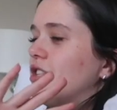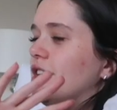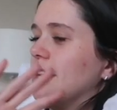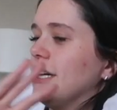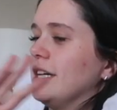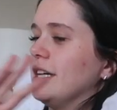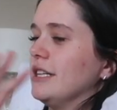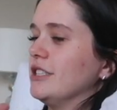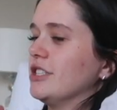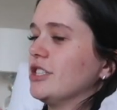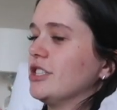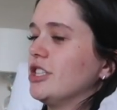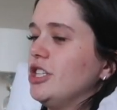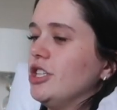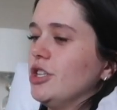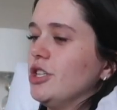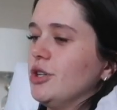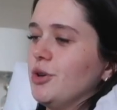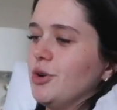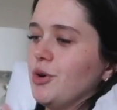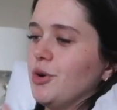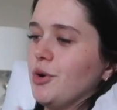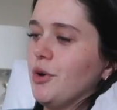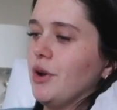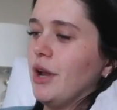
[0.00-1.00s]
think it's
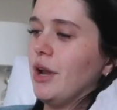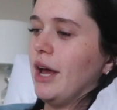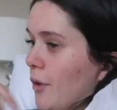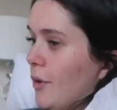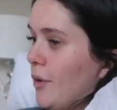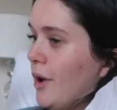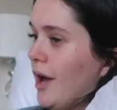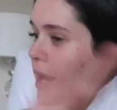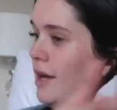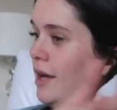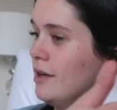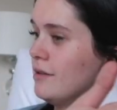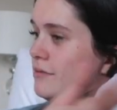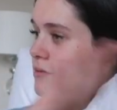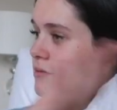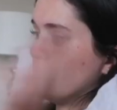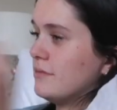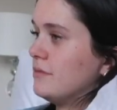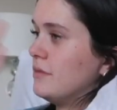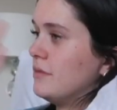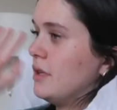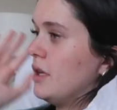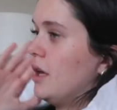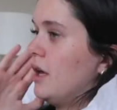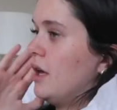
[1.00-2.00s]
cute. Okay.
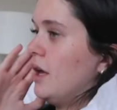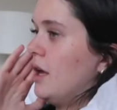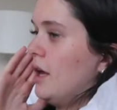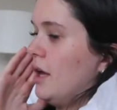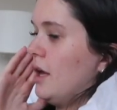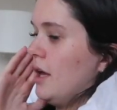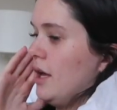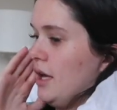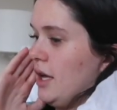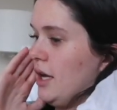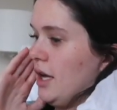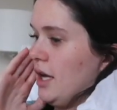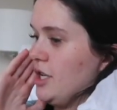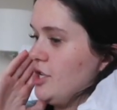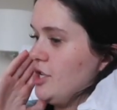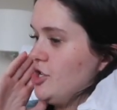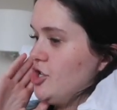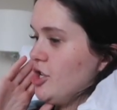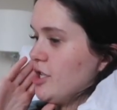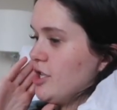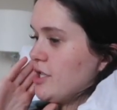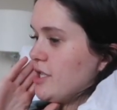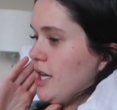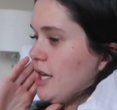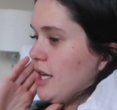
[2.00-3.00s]
And
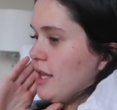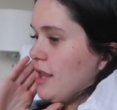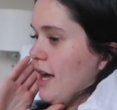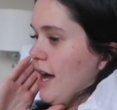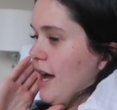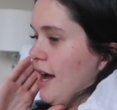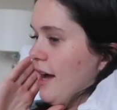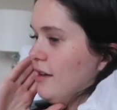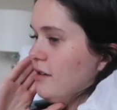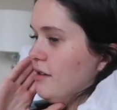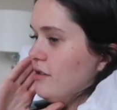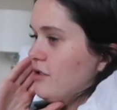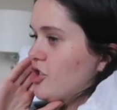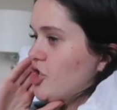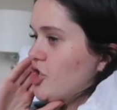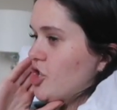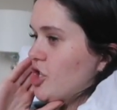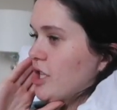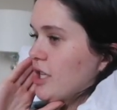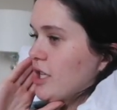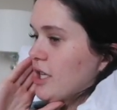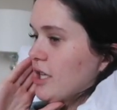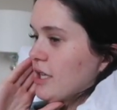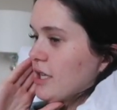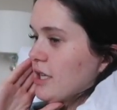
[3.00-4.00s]
just like that,
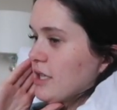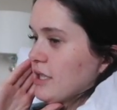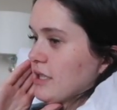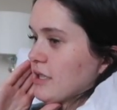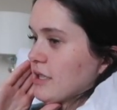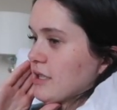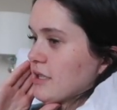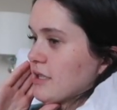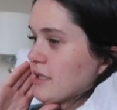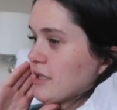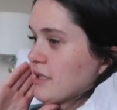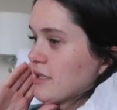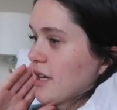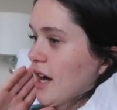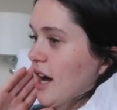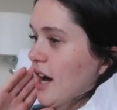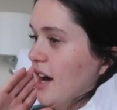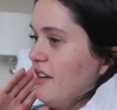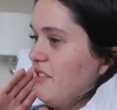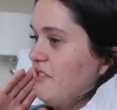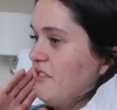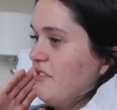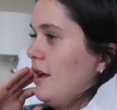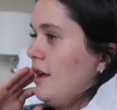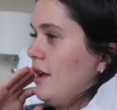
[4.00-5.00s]
Shein is
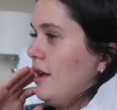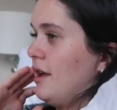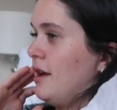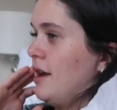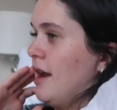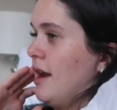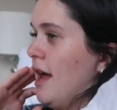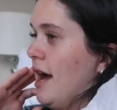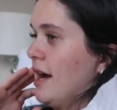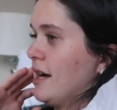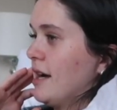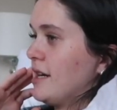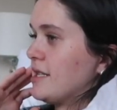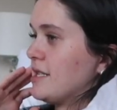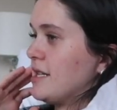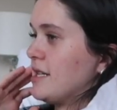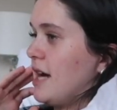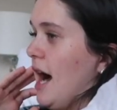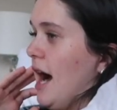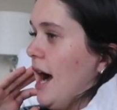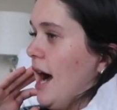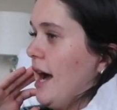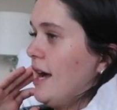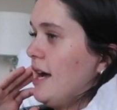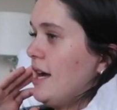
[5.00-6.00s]
done. Next,
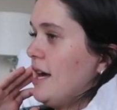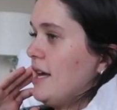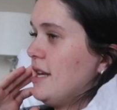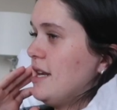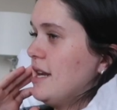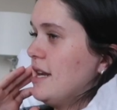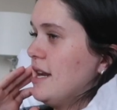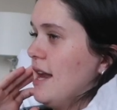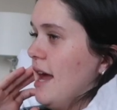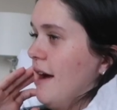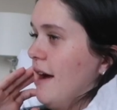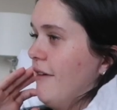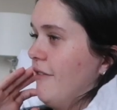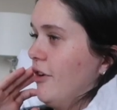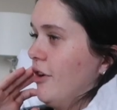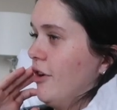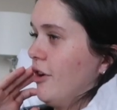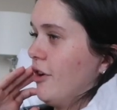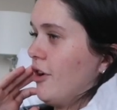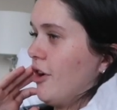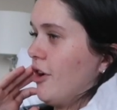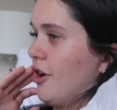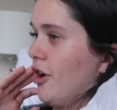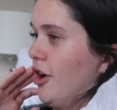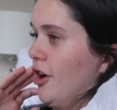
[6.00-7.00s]
I had
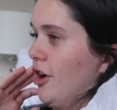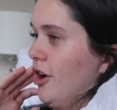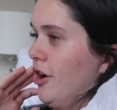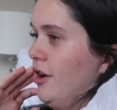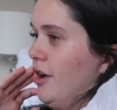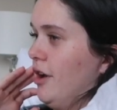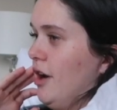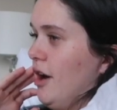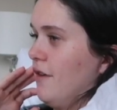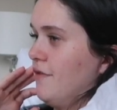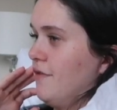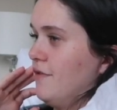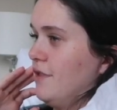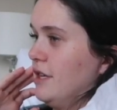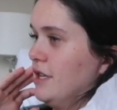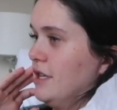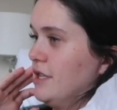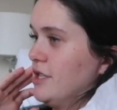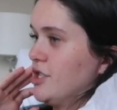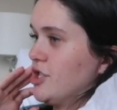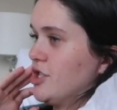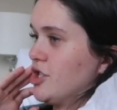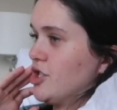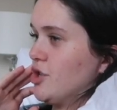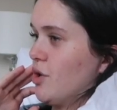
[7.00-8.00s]
never heard of
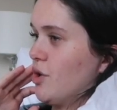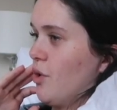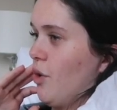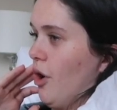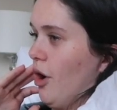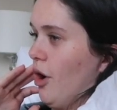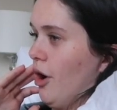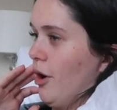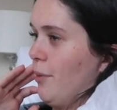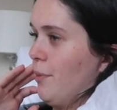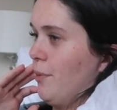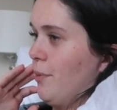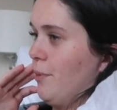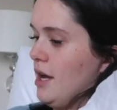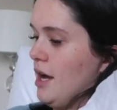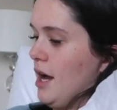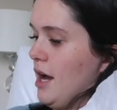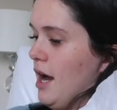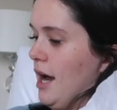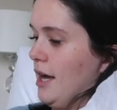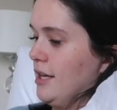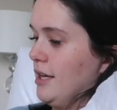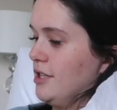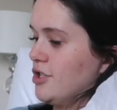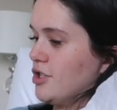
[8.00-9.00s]
this store.
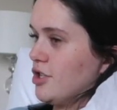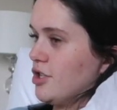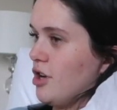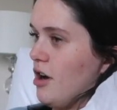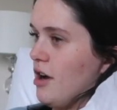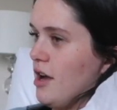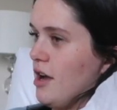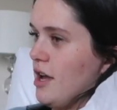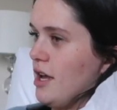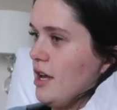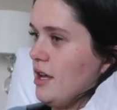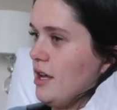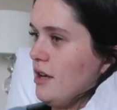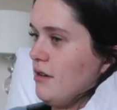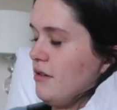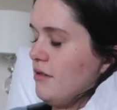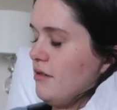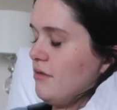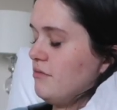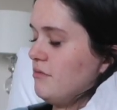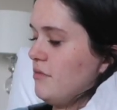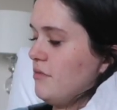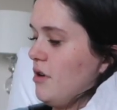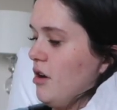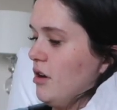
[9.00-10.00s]
I saw it
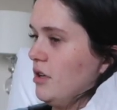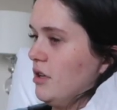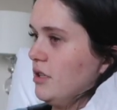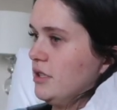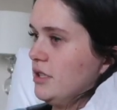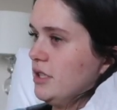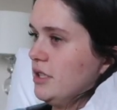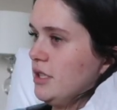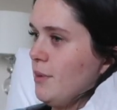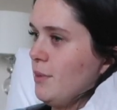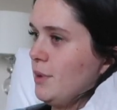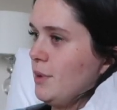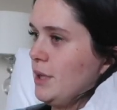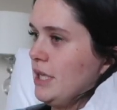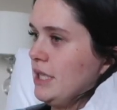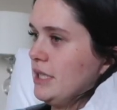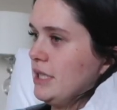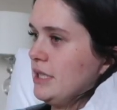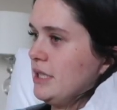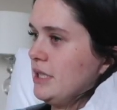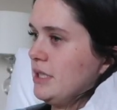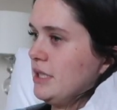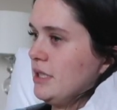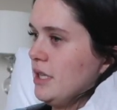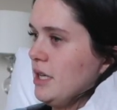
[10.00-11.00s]
on
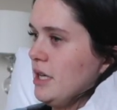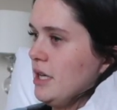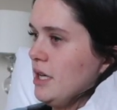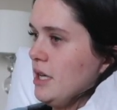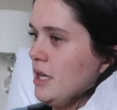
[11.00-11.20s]
somebody's